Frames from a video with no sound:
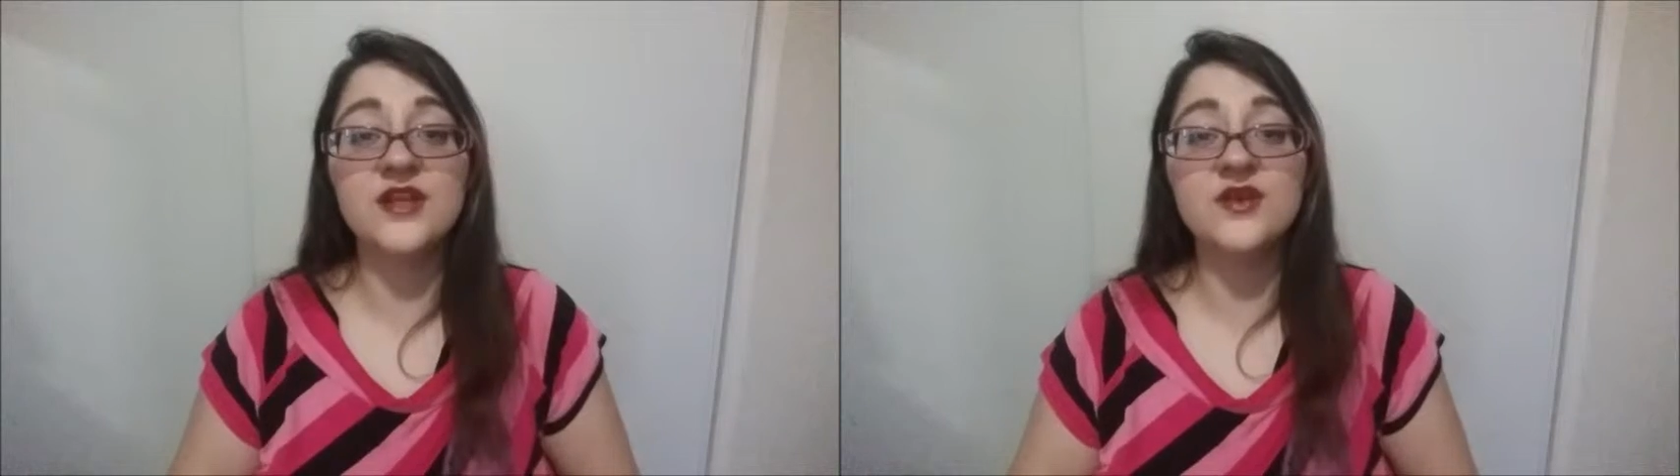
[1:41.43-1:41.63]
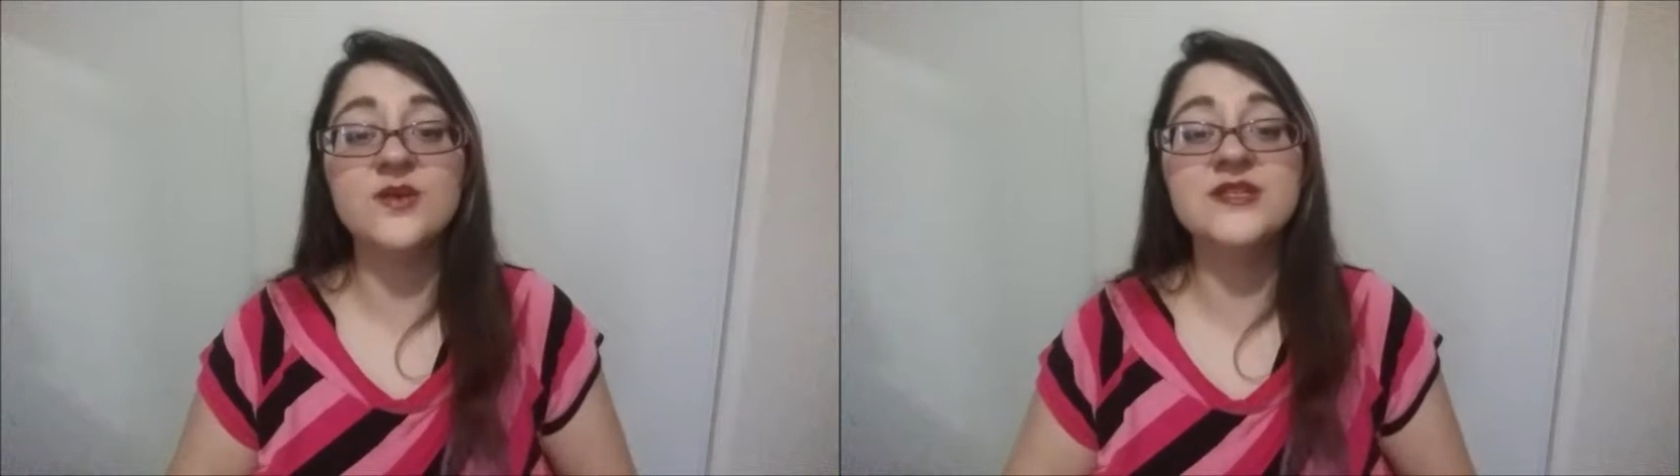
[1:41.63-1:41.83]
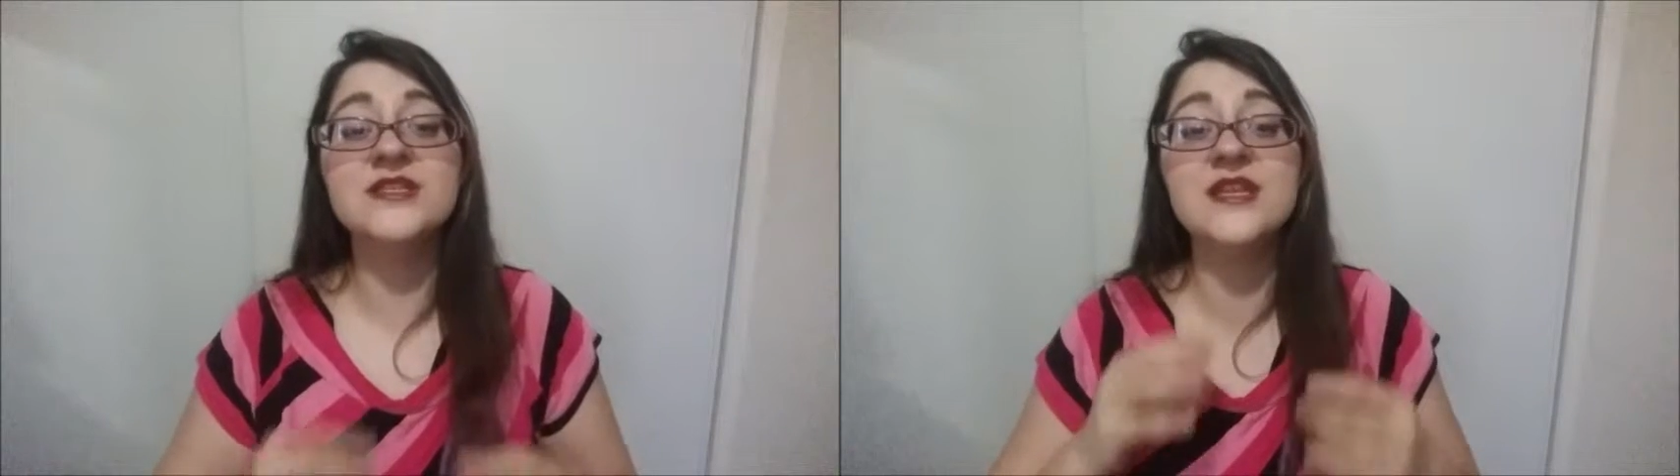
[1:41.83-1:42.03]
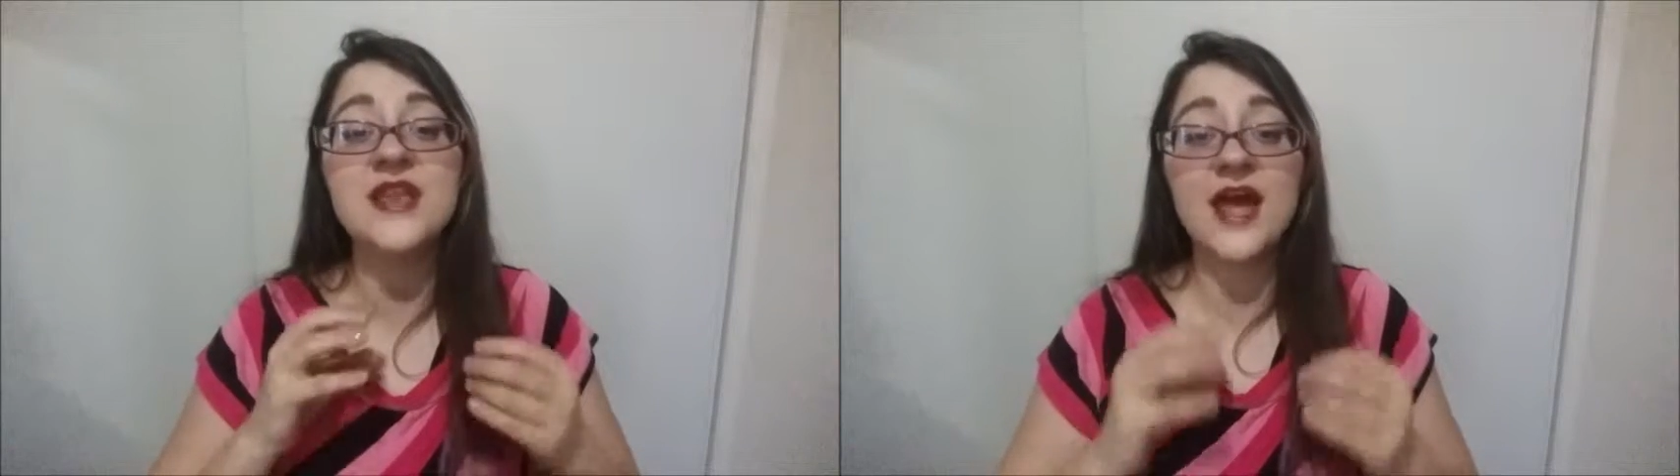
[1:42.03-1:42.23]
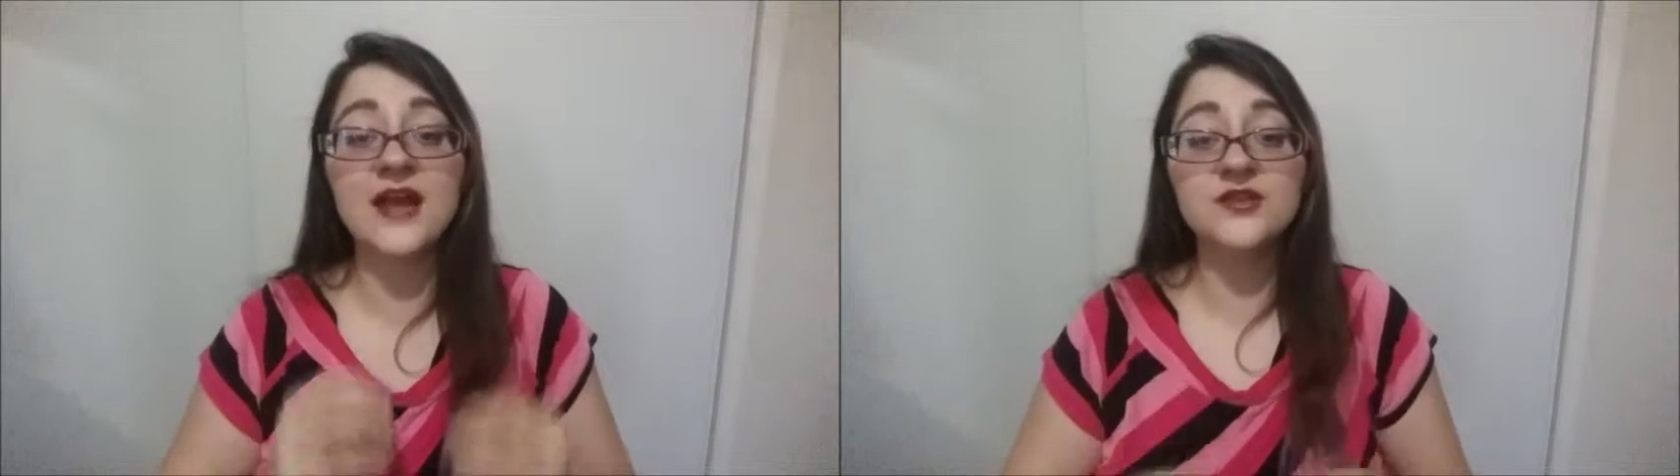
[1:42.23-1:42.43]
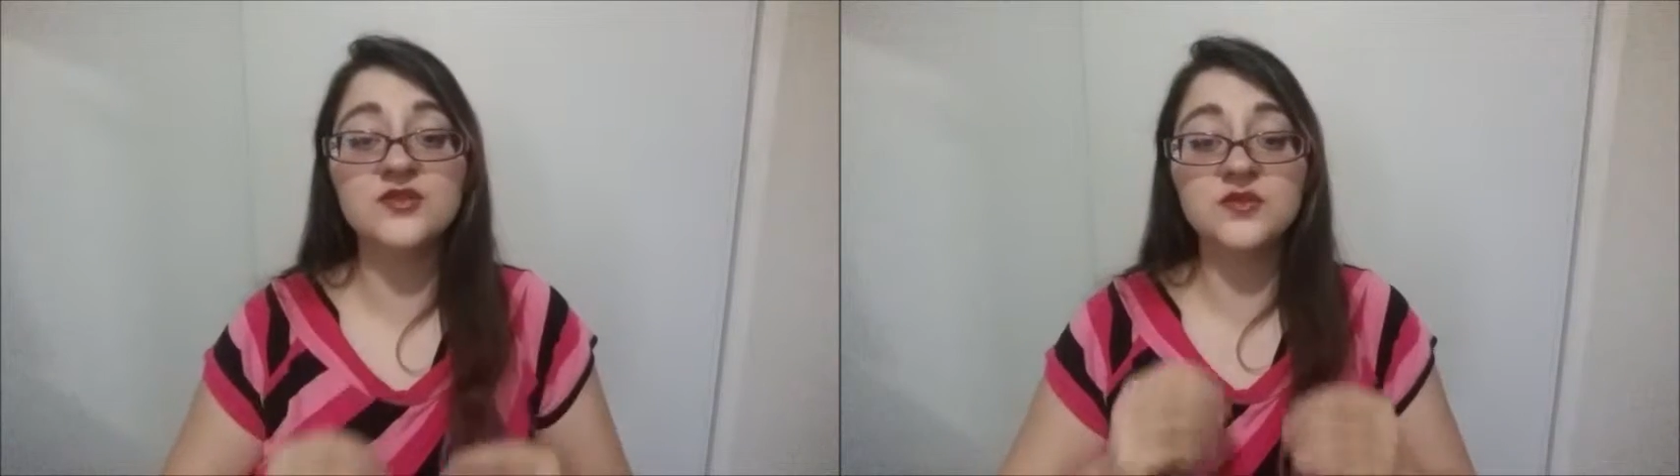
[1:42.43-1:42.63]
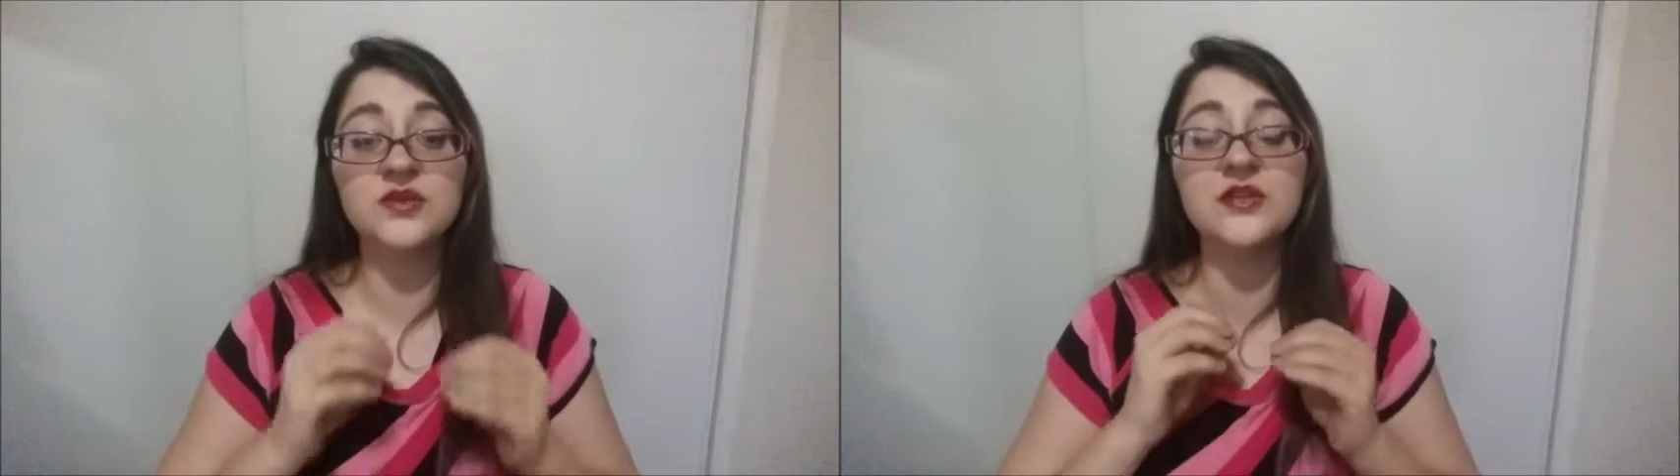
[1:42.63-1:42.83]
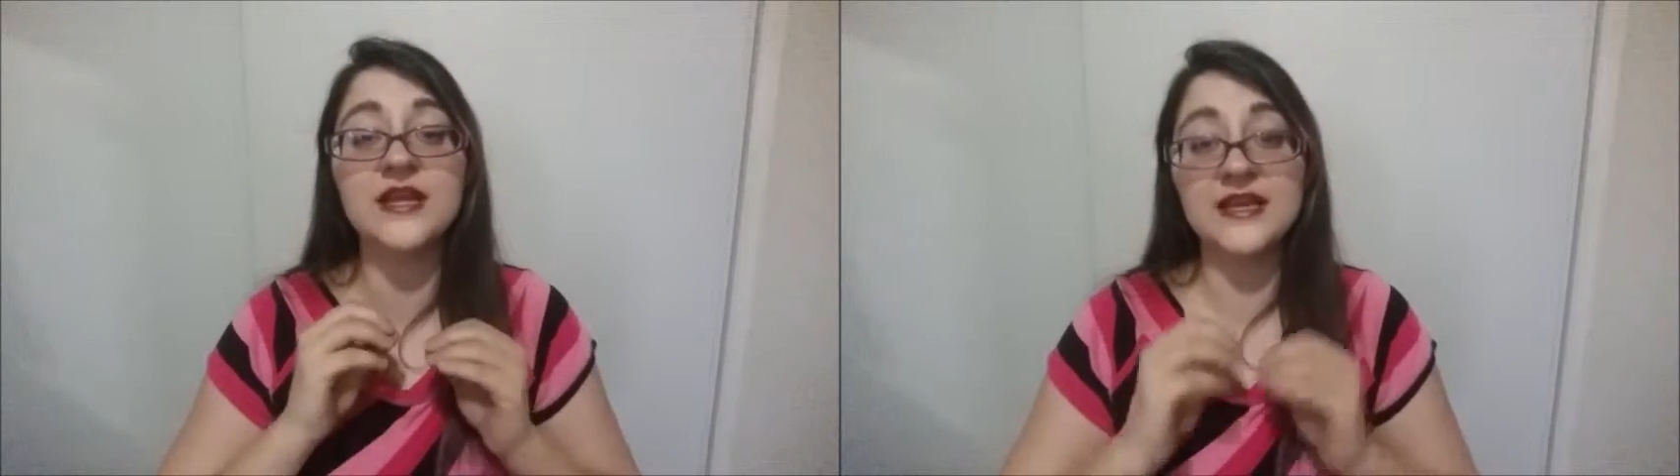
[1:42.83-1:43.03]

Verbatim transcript: that uses natural